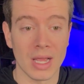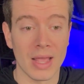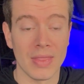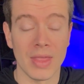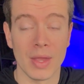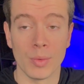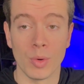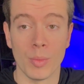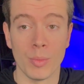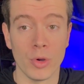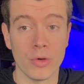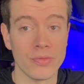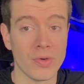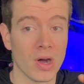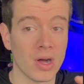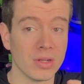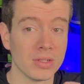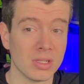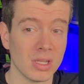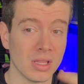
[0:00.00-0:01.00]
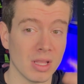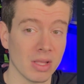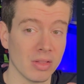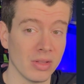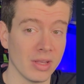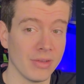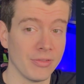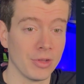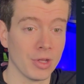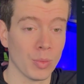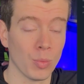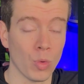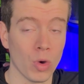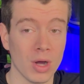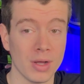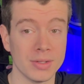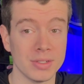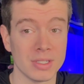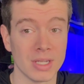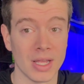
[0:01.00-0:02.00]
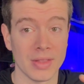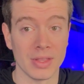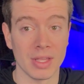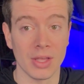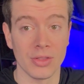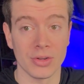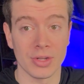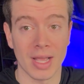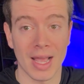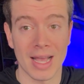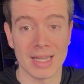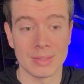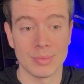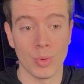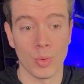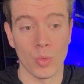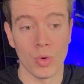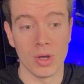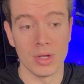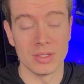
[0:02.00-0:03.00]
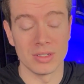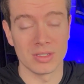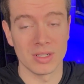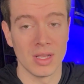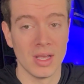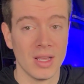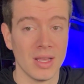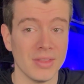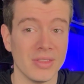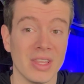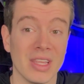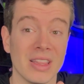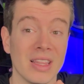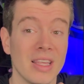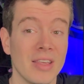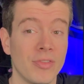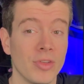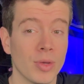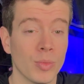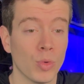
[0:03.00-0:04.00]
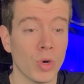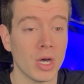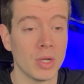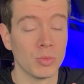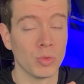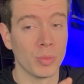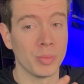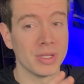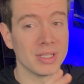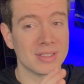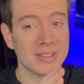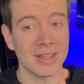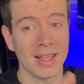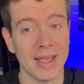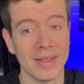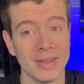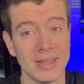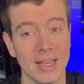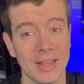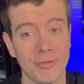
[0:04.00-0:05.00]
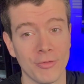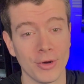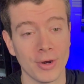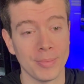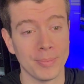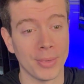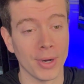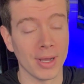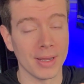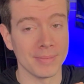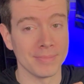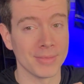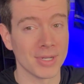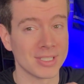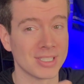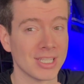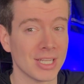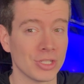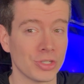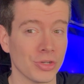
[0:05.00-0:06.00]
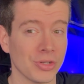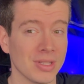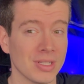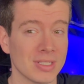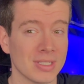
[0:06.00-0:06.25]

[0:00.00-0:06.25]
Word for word: and then we'll move on to the Alephium ones and the other Kaspa ones. The Alephium one will be slightly different, but essentially the